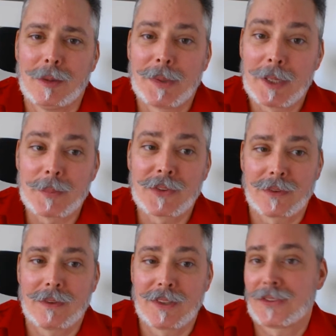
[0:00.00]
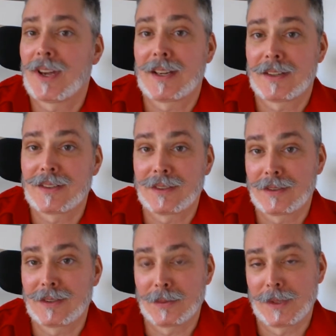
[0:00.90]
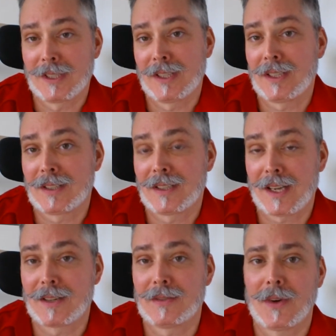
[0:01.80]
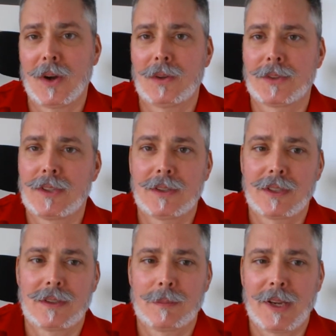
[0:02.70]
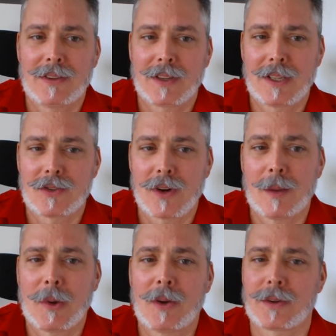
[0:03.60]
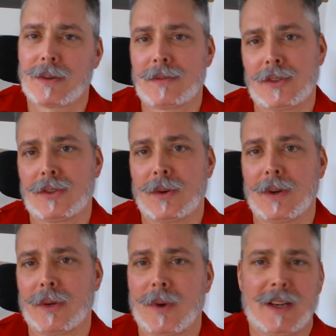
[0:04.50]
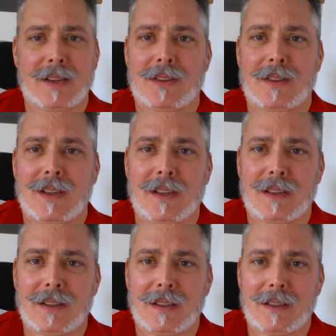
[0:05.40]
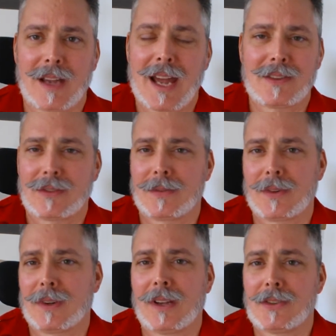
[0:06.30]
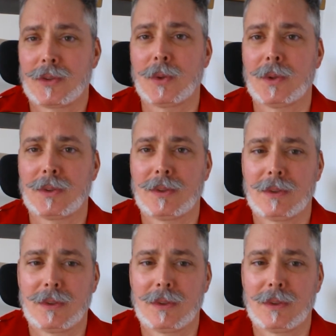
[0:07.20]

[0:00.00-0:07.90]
Peeps decided to really get involved, and you can basically drop all your inventory right into the ad server, unsold